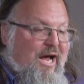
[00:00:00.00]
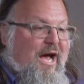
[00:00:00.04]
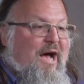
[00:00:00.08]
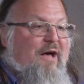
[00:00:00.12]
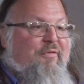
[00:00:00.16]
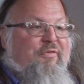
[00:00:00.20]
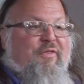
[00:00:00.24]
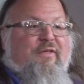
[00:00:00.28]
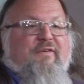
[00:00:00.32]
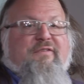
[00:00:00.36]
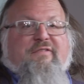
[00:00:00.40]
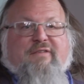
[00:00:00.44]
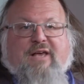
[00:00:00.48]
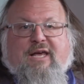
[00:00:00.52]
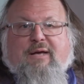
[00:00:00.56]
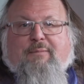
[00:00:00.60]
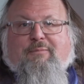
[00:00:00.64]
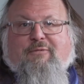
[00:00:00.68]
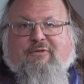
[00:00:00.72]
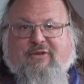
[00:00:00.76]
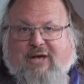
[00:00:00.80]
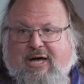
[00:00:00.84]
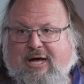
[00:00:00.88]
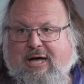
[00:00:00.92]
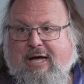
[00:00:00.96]
at the
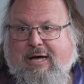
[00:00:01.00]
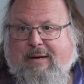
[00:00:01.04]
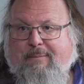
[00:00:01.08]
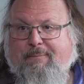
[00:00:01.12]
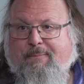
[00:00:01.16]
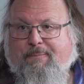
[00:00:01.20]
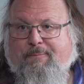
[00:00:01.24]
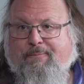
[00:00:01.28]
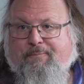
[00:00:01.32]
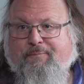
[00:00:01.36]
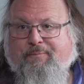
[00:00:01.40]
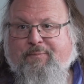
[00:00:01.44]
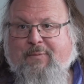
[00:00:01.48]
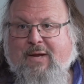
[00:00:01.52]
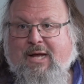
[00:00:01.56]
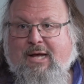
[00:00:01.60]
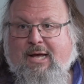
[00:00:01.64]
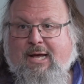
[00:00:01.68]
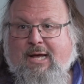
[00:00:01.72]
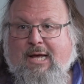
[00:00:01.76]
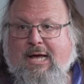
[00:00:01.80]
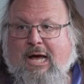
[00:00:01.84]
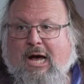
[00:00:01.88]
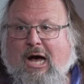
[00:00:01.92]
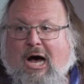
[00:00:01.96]
same time.
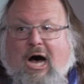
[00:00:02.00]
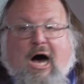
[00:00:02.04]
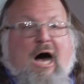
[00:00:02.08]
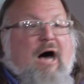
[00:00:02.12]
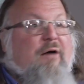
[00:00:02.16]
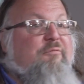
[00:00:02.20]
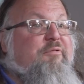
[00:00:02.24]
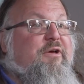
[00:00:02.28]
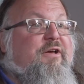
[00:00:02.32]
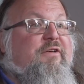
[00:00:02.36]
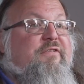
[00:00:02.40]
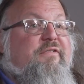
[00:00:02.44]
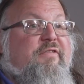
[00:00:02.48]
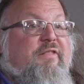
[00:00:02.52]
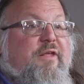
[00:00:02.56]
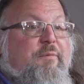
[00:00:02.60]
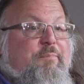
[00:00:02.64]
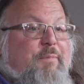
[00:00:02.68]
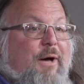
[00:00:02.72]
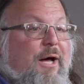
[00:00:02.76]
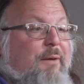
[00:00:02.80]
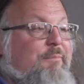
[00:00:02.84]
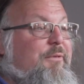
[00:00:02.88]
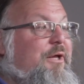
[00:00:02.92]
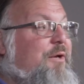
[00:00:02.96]
Obviously,
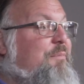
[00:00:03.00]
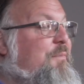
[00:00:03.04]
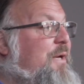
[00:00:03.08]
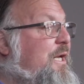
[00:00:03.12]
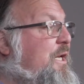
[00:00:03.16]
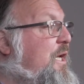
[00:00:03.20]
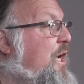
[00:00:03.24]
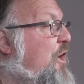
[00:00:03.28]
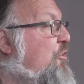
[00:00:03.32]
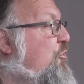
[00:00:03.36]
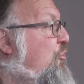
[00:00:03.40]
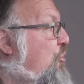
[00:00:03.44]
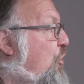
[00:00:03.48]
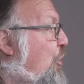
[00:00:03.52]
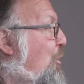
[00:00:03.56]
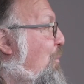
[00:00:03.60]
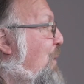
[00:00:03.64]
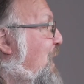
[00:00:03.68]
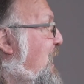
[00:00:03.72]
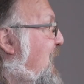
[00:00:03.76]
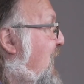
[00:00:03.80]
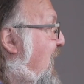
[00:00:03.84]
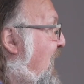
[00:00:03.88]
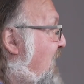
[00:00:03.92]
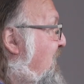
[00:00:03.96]
public media in
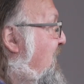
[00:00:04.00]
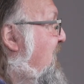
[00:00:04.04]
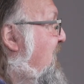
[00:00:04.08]
Germany has a